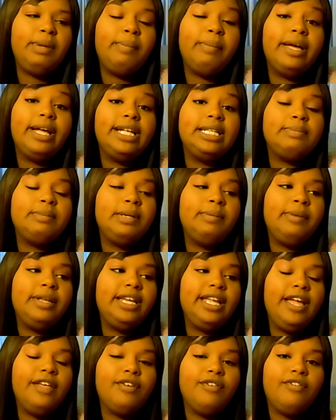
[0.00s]
Me and my husband have
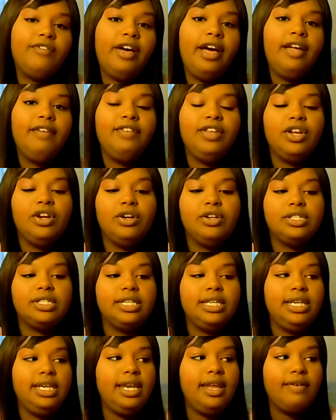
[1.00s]
been together 5
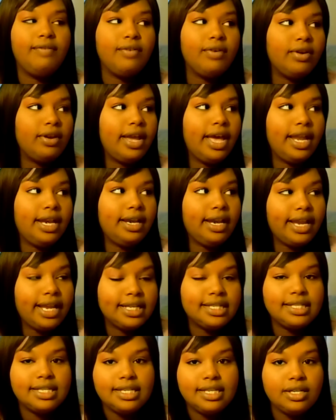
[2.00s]
years, never had an
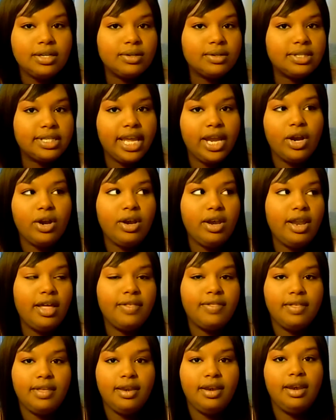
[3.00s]
accidental scare,
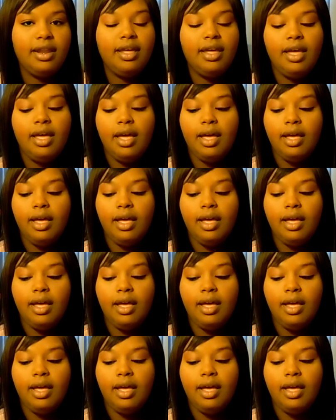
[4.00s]
nothing.